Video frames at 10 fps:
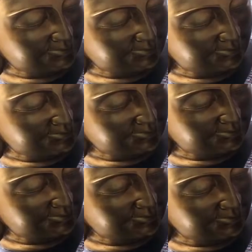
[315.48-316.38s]

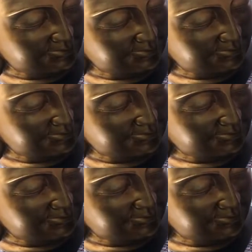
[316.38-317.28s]

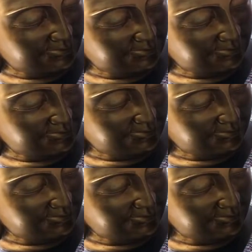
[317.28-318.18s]

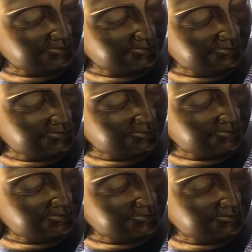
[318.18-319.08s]

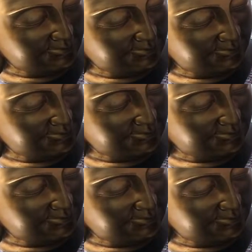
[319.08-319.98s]

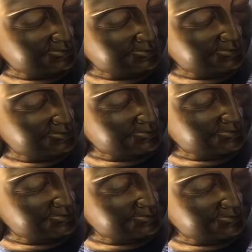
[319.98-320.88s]

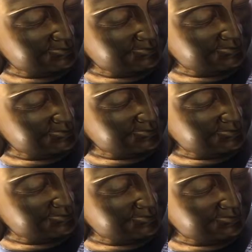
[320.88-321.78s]

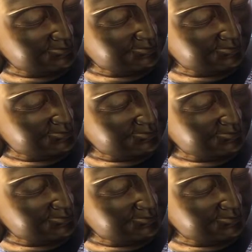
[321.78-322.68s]

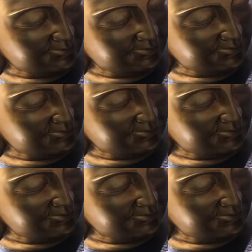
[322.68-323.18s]
No one is speaking in this clip.